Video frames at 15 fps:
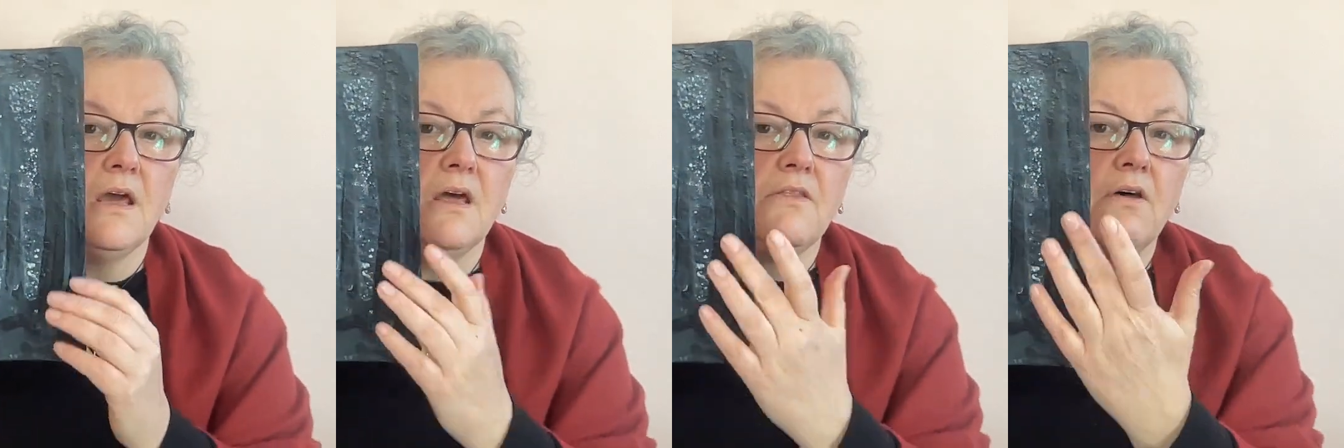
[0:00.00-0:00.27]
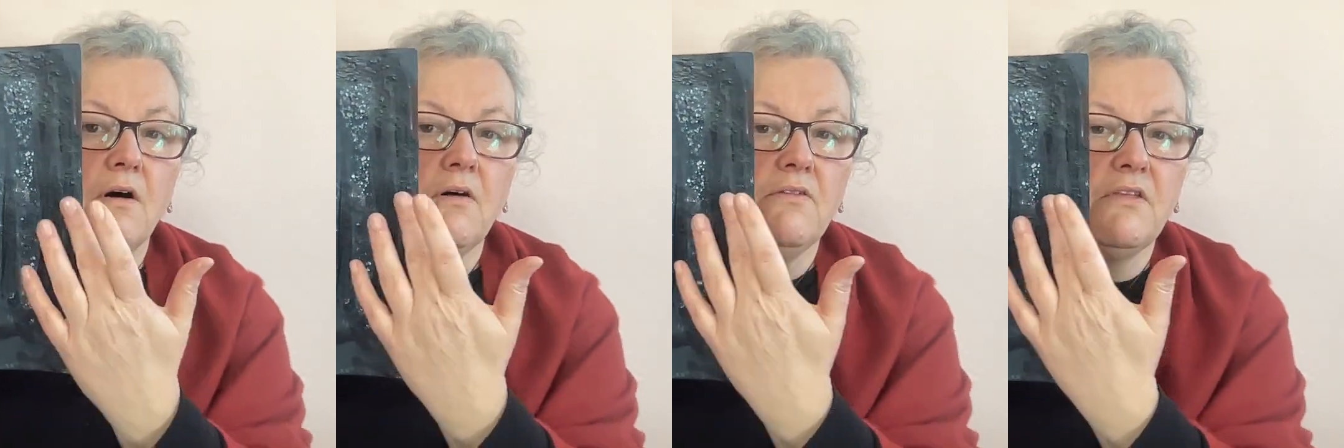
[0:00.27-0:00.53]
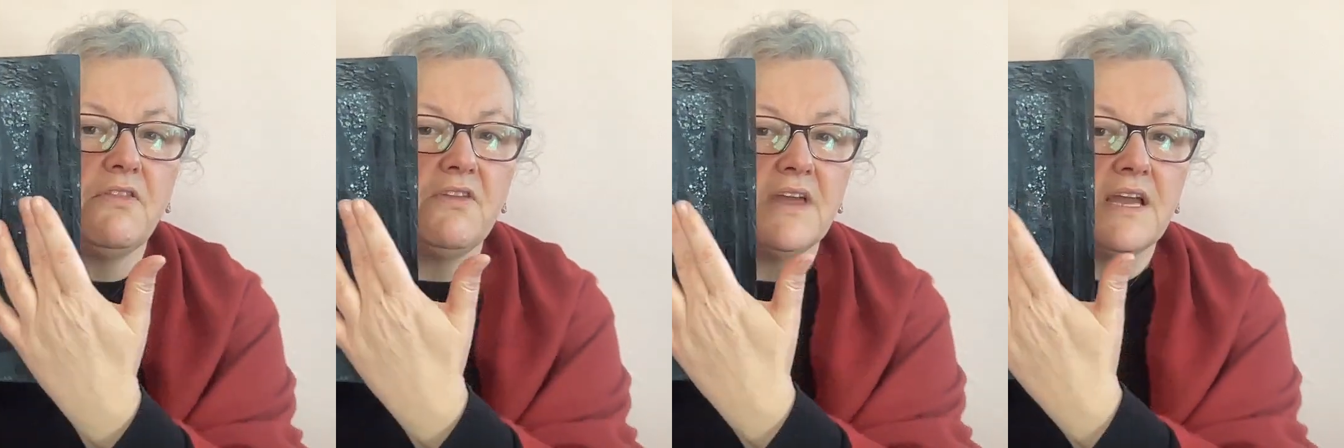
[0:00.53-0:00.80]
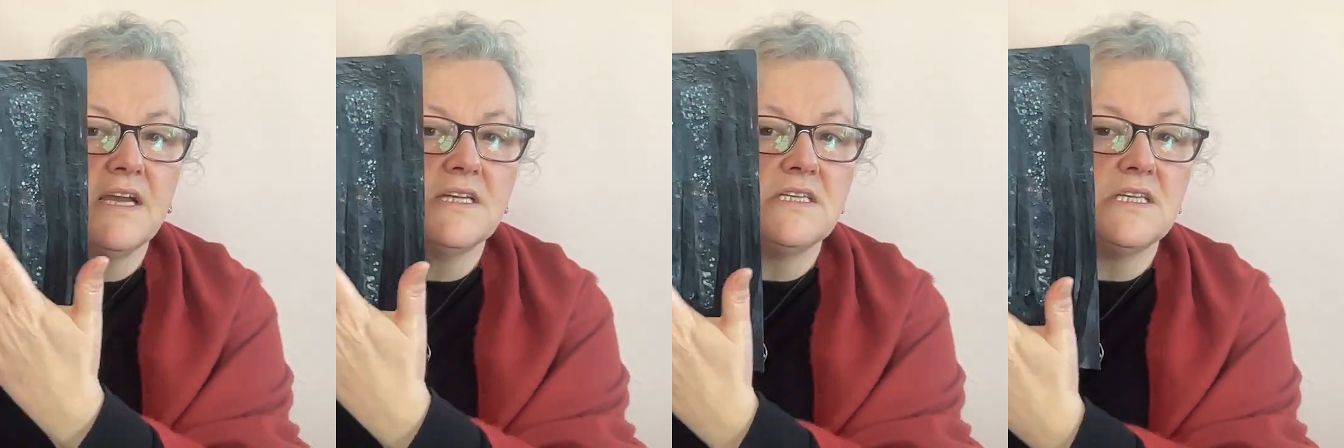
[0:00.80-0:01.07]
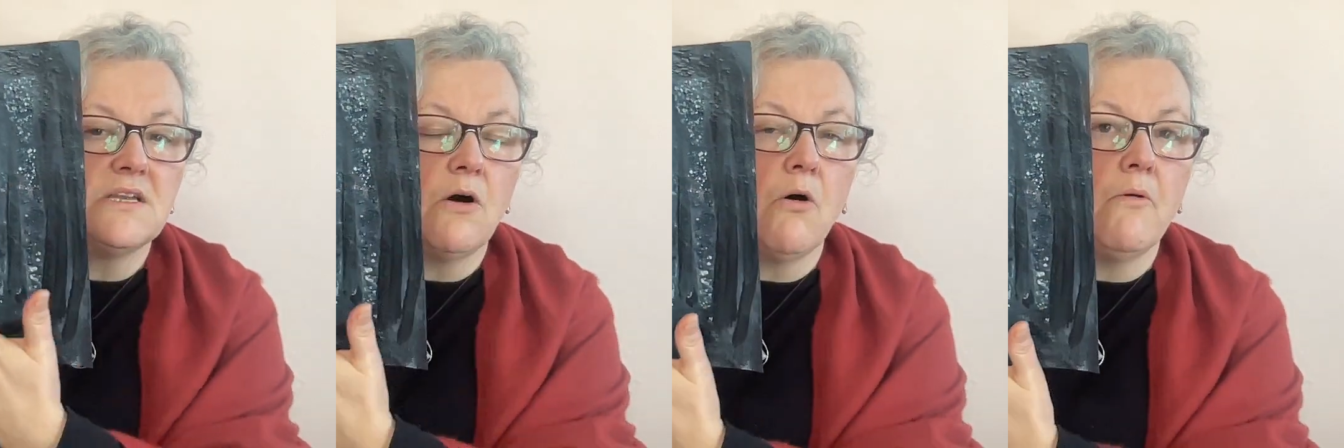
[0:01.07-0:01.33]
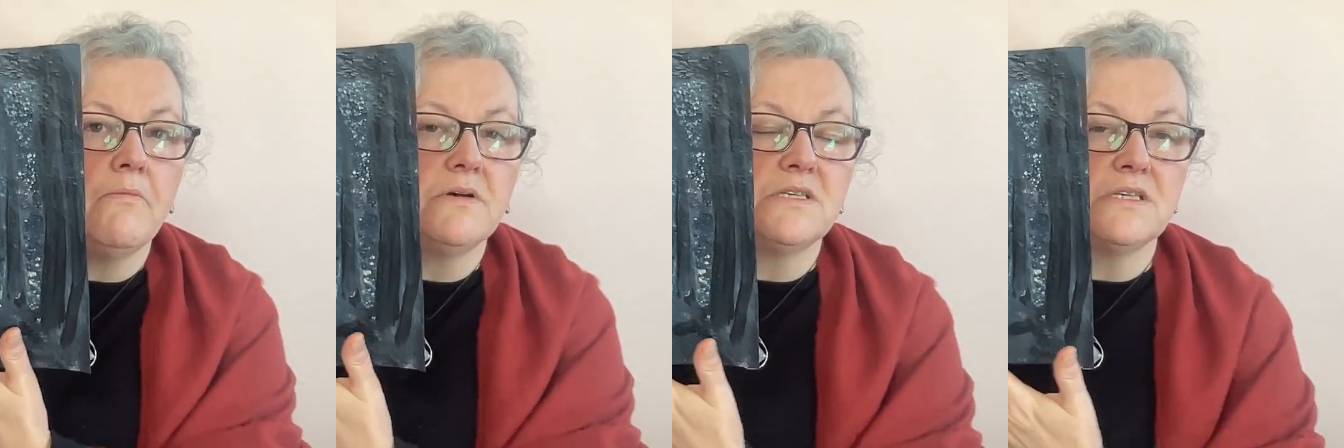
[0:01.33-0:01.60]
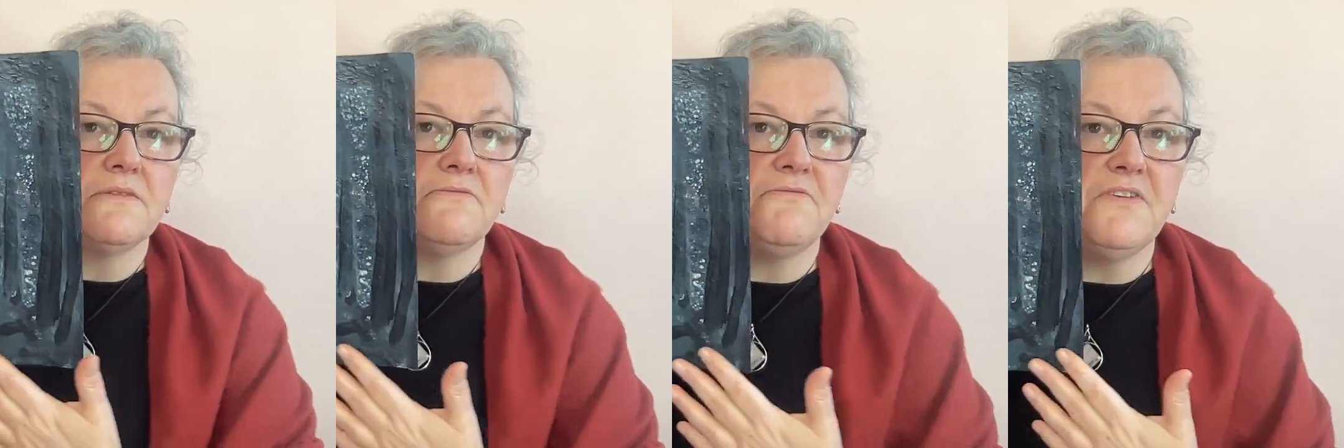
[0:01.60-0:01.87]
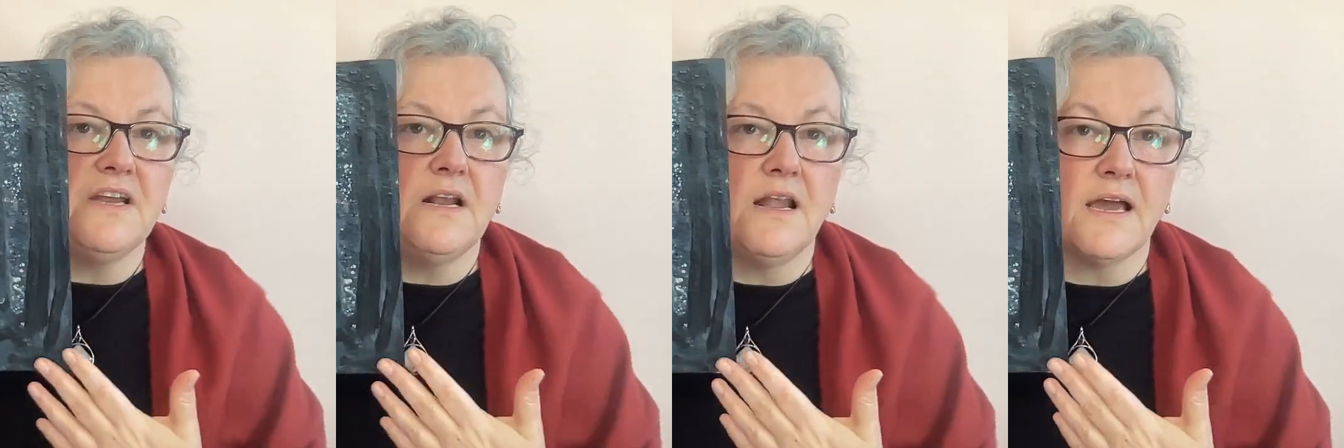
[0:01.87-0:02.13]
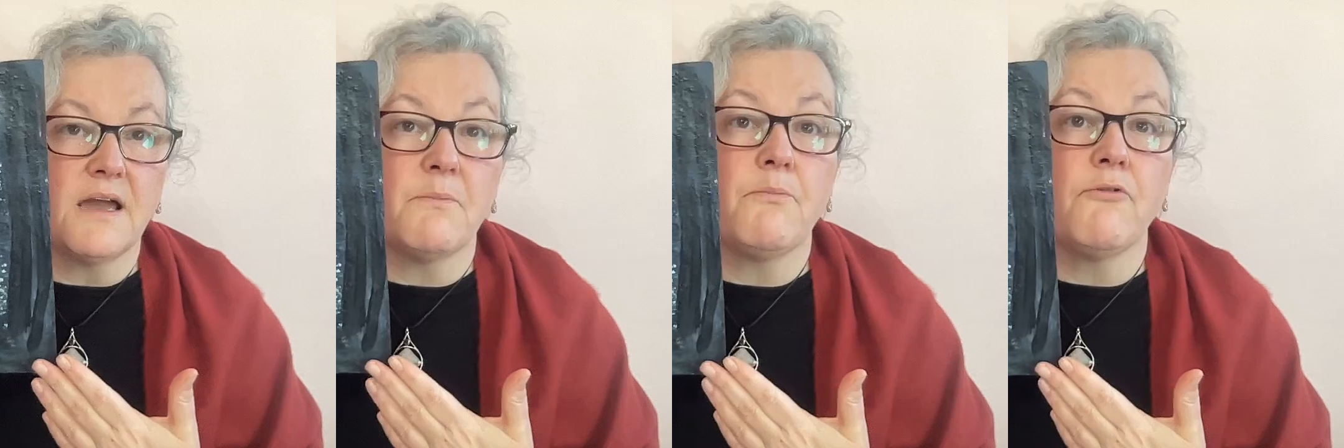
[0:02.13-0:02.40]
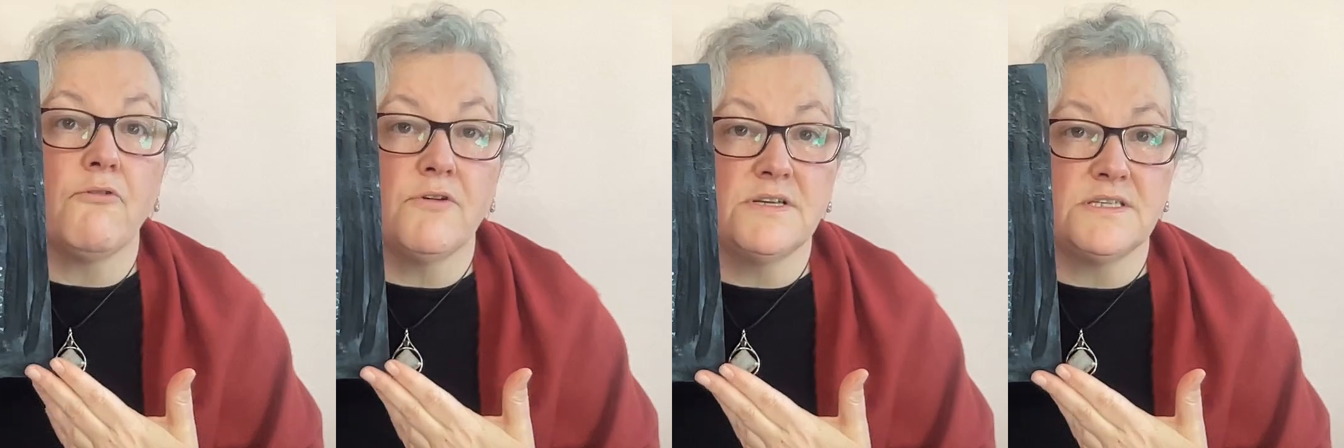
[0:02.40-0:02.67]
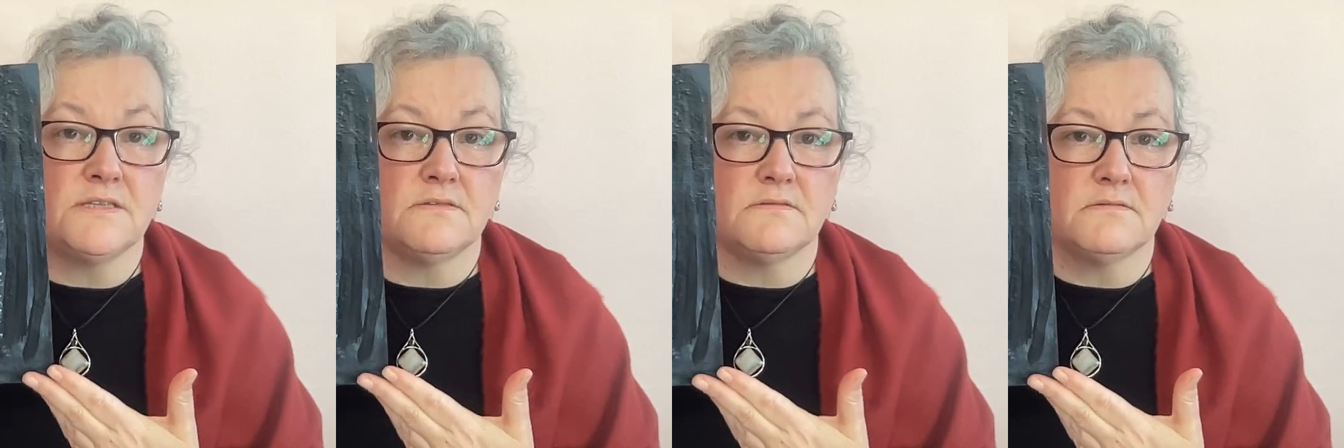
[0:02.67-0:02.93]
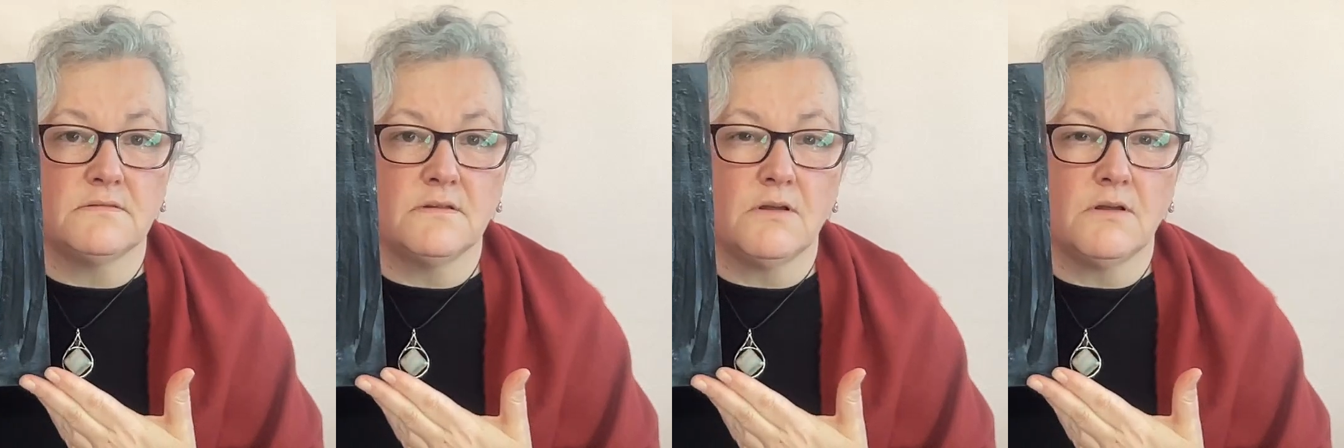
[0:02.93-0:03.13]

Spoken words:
The other thing is it almost can feel like a prison